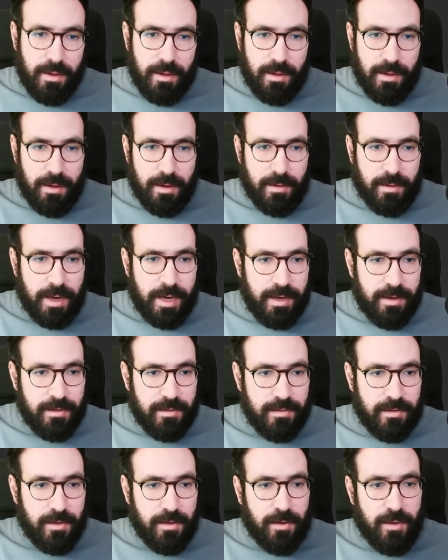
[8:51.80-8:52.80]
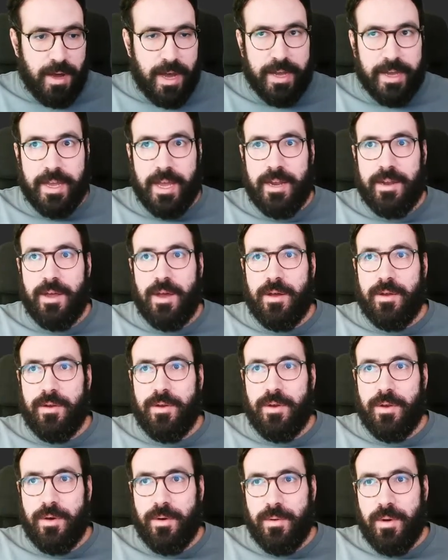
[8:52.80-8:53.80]
Alright, so I can
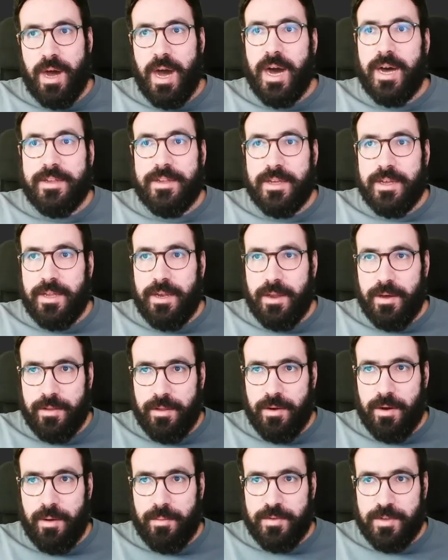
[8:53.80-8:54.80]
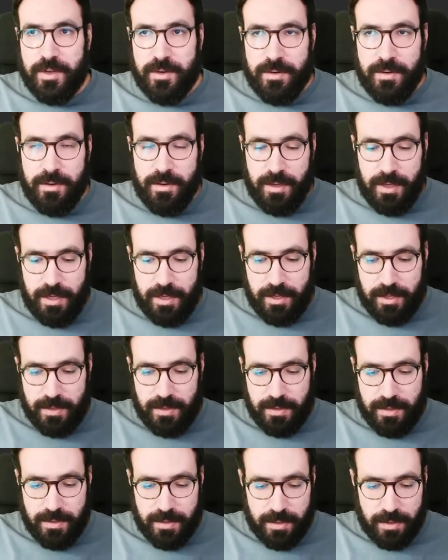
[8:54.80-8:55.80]
now add another option.
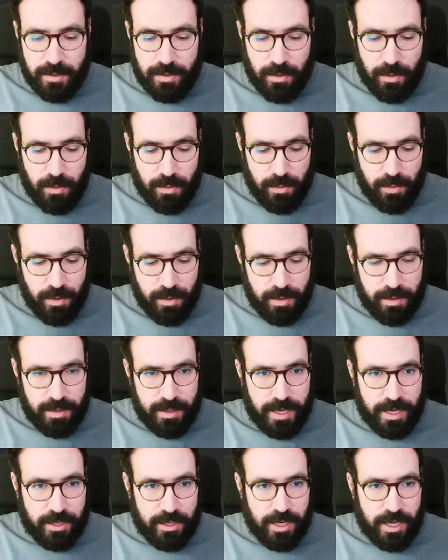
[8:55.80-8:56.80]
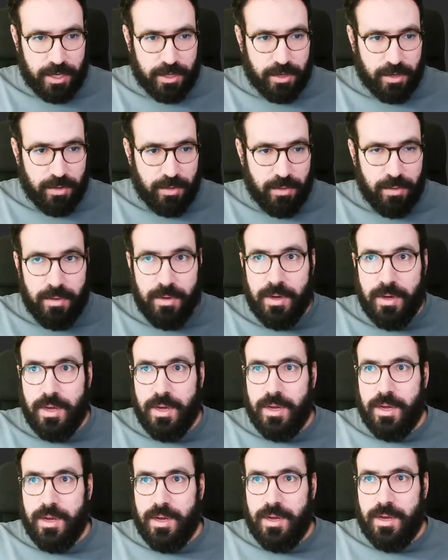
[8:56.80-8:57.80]
It's
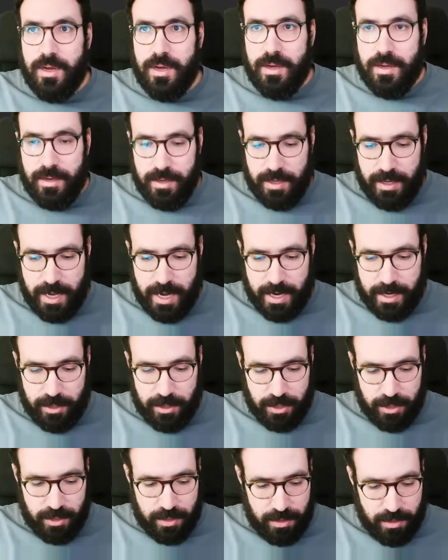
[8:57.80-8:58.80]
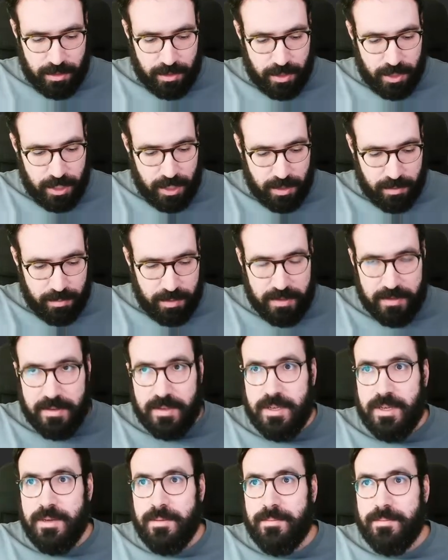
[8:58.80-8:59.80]

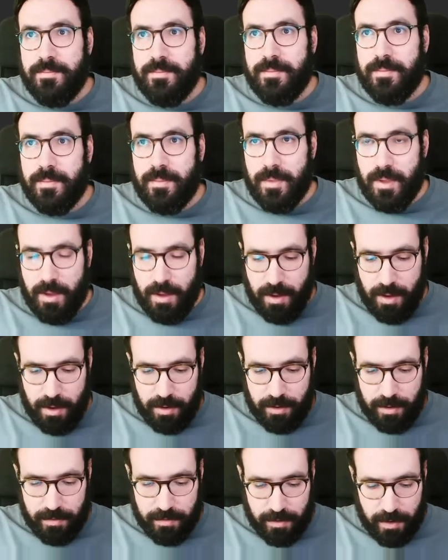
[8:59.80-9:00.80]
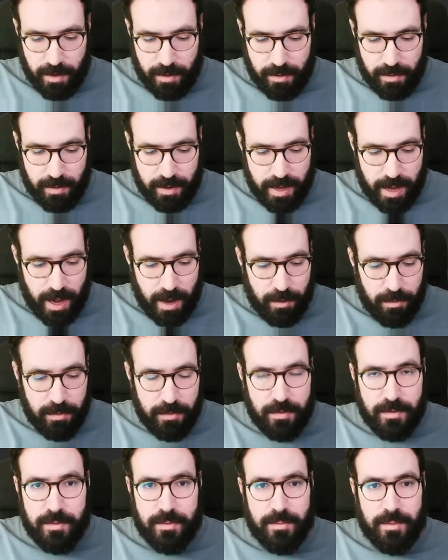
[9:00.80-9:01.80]

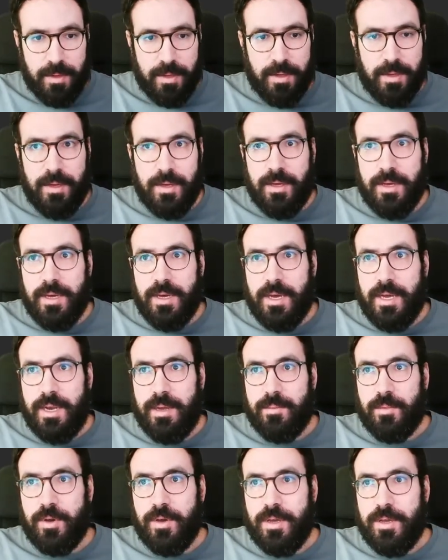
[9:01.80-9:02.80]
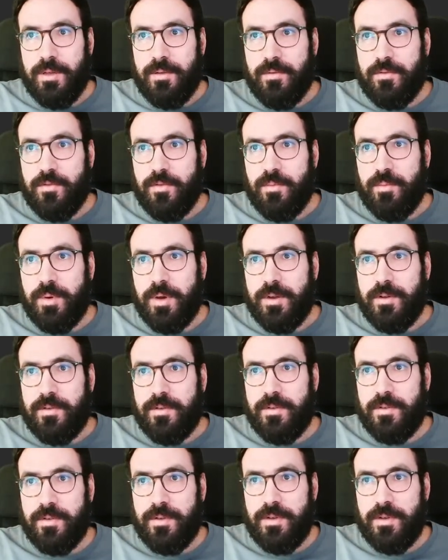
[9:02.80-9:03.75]
go-grpc_out, and I'm going to put